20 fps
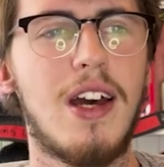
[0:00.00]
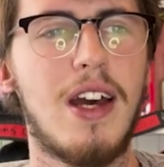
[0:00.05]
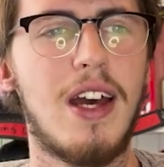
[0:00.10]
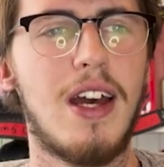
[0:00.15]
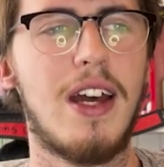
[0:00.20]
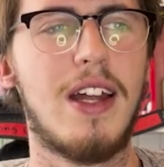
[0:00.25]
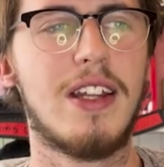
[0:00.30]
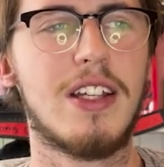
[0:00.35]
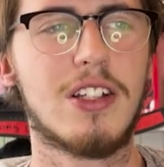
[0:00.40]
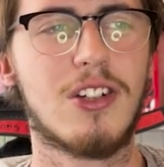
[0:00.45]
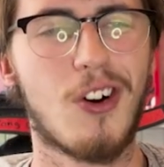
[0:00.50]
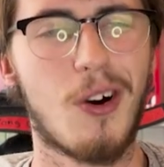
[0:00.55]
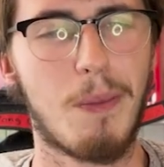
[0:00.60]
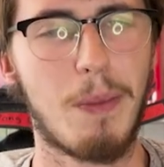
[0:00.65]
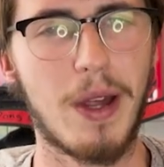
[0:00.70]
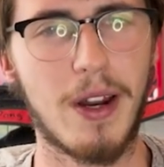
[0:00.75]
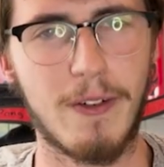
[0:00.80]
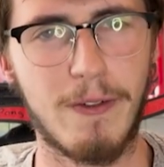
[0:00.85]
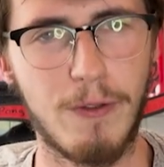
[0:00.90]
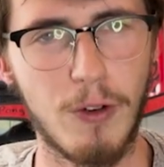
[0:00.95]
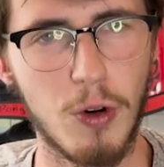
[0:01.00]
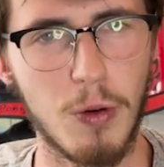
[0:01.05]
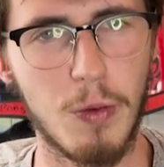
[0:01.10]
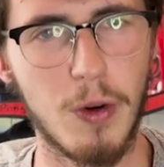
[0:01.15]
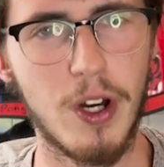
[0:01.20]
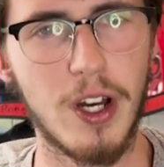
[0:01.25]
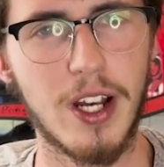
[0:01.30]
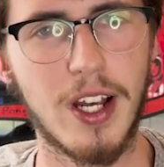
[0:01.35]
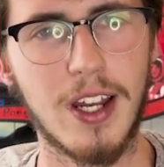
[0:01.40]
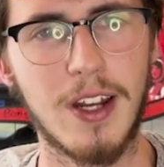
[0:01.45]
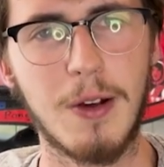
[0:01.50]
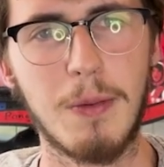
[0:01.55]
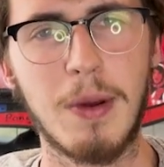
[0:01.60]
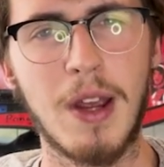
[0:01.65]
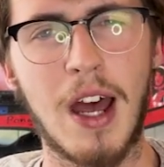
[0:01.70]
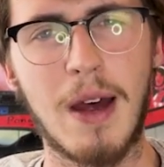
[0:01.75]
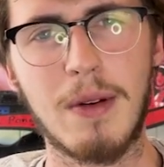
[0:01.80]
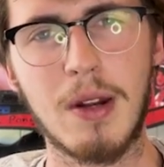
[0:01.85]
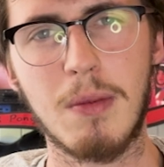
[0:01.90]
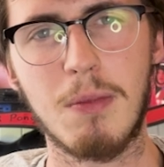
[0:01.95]
and he's got better footwork and he'll be
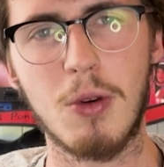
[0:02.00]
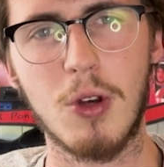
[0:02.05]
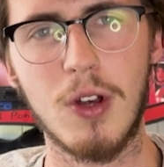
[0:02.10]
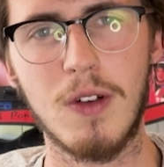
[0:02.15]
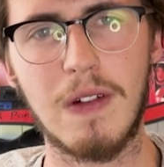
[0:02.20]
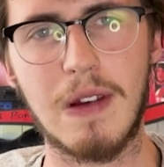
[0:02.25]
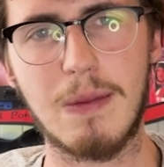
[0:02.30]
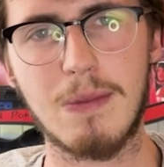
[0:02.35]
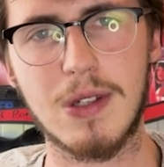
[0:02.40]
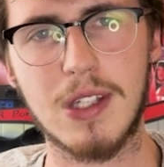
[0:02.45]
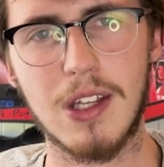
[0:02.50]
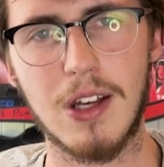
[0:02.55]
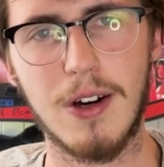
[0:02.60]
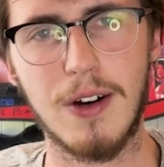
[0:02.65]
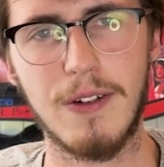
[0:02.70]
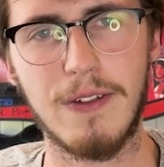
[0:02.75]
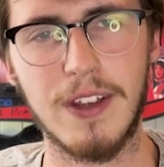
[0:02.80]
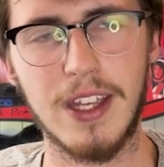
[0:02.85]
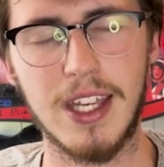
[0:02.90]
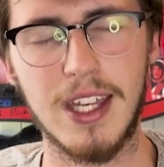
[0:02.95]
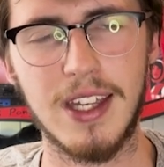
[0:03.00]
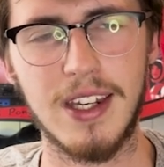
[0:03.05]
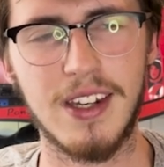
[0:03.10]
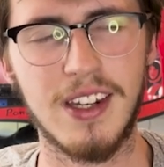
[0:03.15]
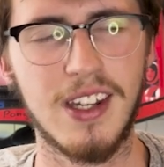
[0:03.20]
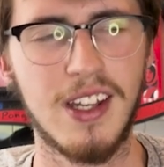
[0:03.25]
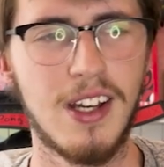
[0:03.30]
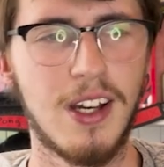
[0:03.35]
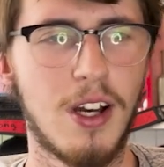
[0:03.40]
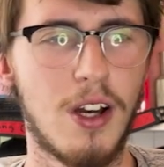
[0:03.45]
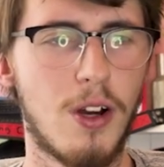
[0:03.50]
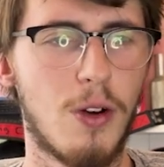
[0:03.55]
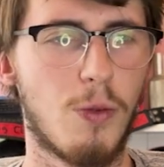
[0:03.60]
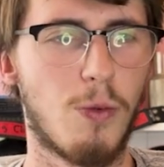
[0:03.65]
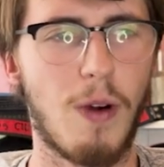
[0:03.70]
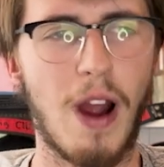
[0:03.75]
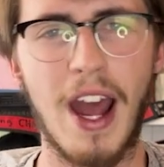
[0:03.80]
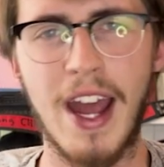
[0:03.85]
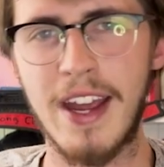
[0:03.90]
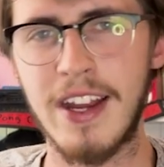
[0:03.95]
able to move himself in
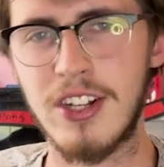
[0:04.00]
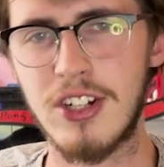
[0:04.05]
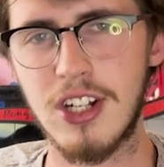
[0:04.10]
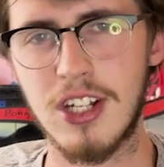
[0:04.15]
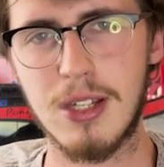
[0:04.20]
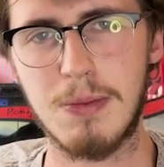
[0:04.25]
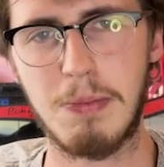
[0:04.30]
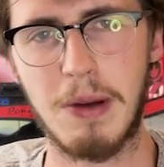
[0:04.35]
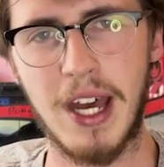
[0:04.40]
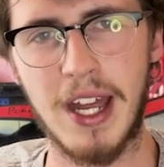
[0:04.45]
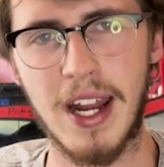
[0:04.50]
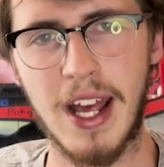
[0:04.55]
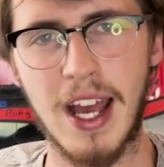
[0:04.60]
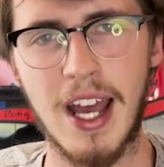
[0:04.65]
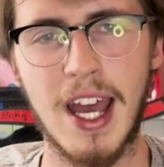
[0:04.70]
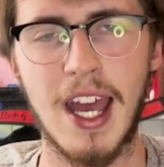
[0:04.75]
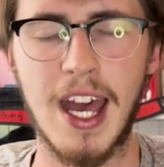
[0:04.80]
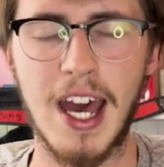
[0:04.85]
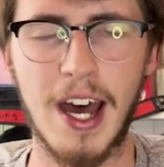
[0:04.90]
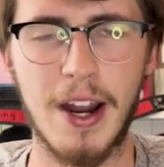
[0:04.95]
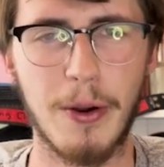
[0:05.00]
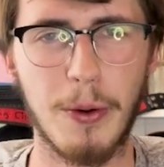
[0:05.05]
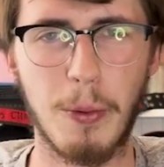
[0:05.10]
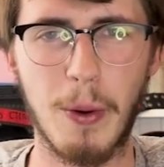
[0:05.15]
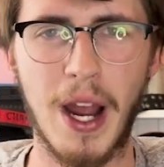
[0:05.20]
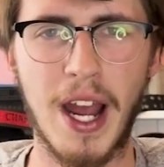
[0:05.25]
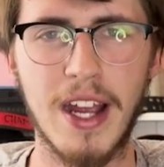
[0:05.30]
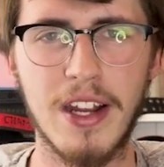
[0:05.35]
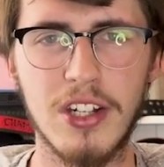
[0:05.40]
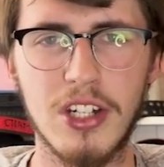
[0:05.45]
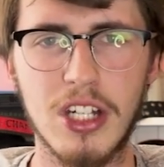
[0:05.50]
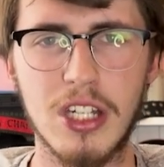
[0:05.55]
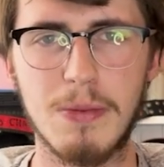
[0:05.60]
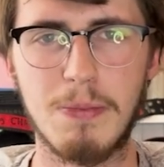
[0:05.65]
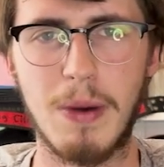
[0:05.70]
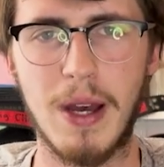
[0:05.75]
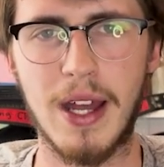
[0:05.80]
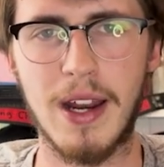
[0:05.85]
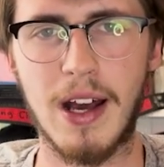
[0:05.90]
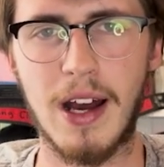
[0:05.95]
ranges better, outer ranges
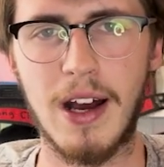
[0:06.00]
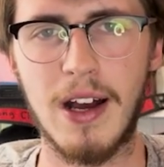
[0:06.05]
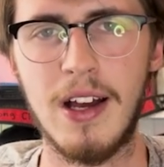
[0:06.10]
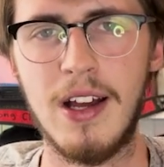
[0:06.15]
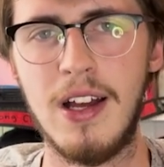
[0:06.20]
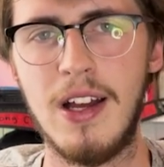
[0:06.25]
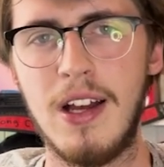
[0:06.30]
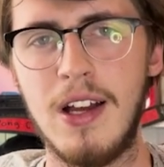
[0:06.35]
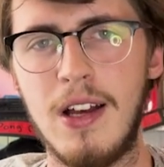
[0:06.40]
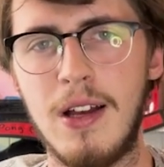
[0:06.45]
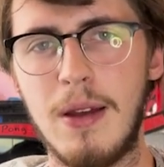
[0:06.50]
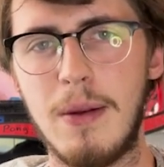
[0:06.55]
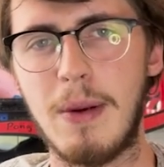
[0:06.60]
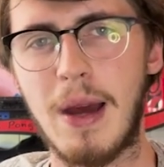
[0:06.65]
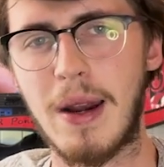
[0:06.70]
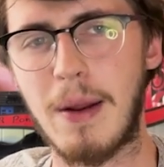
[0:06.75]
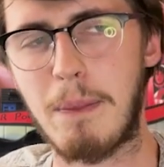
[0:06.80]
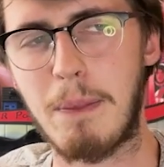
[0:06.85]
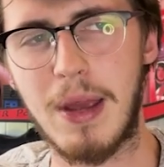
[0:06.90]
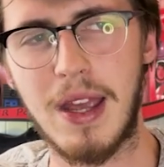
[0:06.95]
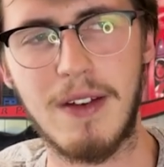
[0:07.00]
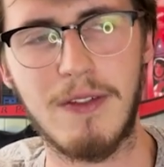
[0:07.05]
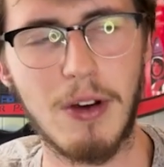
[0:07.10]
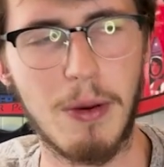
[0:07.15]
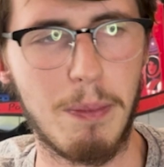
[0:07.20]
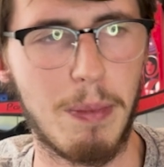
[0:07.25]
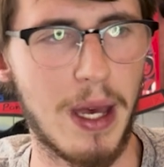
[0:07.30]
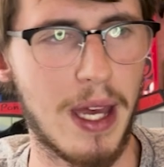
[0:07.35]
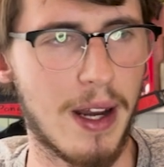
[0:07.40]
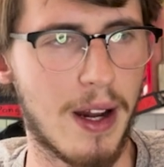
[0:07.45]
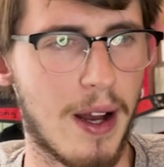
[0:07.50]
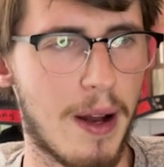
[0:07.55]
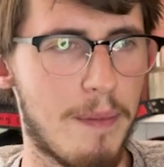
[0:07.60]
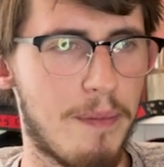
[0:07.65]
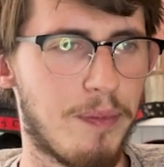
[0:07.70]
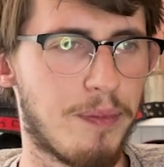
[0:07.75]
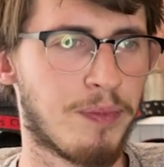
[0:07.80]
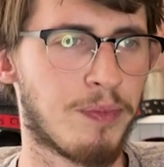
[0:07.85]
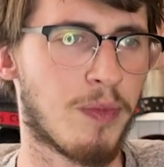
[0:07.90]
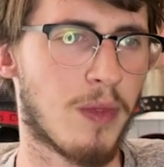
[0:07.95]
better, be able to pivot better,
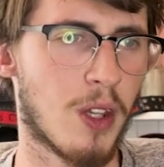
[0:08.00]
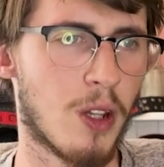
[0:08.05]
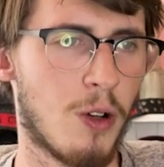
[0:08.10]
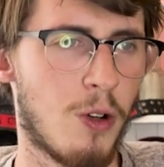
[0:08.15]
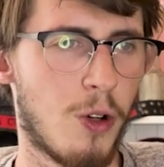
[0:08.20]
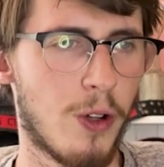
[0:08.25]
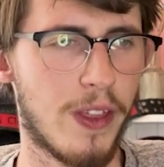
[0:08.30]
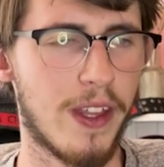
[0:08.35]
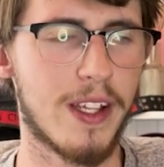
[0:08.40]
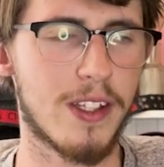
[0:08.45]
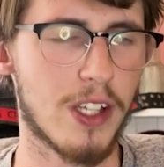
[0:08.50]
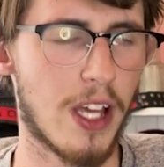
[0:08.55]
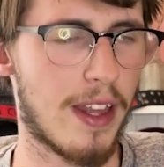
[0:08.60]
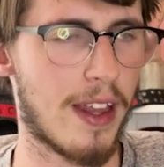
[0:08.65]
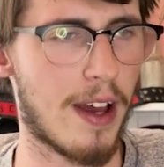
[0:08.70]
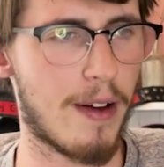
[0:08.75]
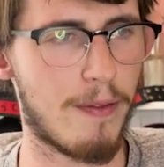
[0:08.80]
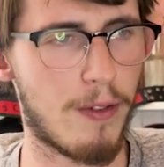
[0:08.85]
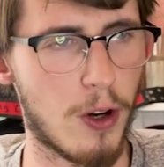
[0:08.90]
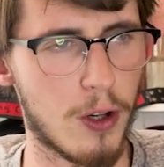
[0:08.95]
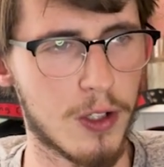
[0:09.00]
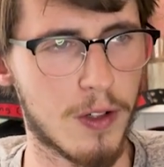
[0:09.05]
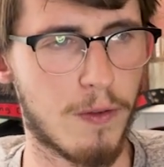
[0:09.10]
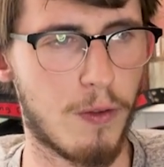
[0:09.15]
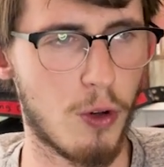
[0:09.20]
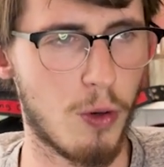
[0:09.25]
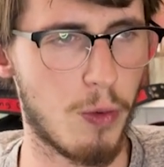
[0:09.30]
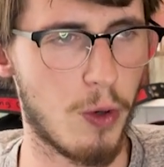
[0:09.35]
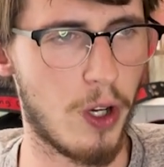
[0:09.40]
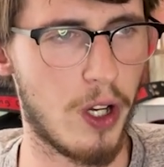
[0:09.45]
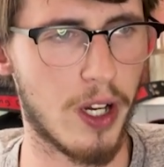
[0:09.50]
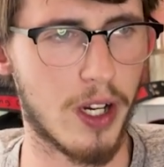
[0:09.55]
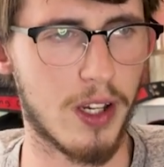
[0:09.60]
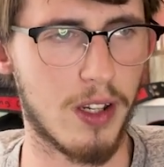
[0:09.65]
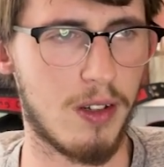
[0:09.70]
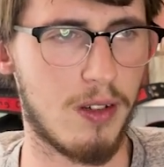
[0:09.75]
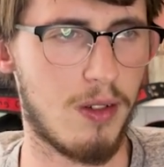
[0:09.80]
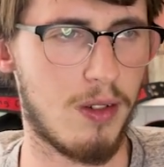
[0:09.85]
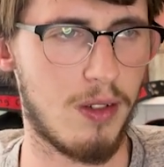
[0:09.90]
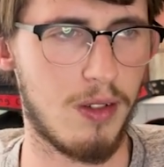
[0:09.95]
all things like that. Volk's footwork
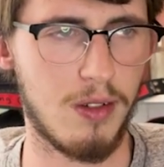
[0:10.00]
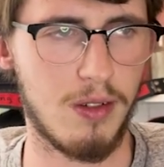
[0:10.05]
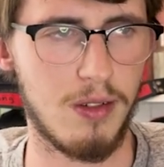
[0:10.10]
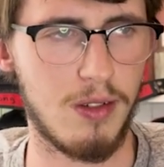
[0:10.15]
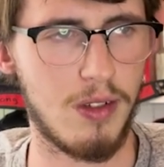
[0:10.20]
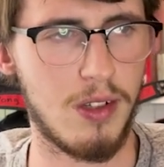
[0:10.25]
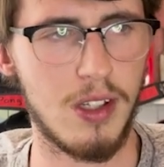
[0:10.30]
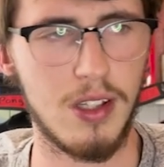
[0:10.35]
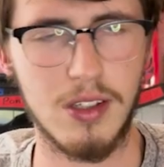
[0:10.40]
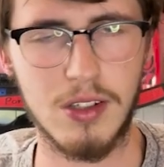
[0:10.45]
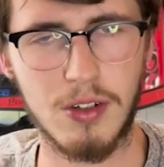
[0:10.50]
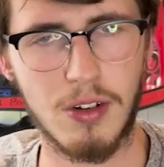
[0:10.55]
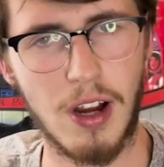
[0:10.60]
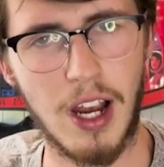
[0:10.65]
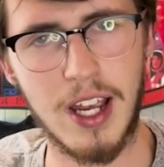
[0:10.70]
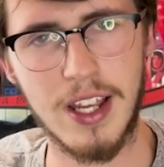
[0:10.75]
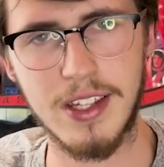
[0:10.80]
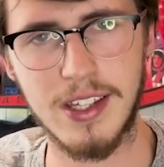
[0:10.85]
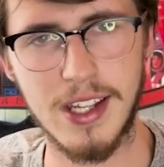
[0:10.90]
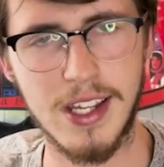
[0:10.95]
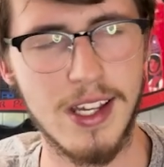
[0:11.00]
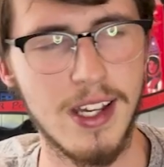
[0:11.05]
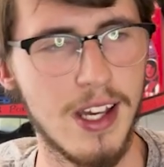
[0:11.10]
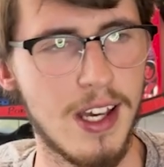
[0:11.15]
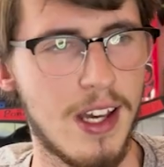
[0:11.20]
is crazy.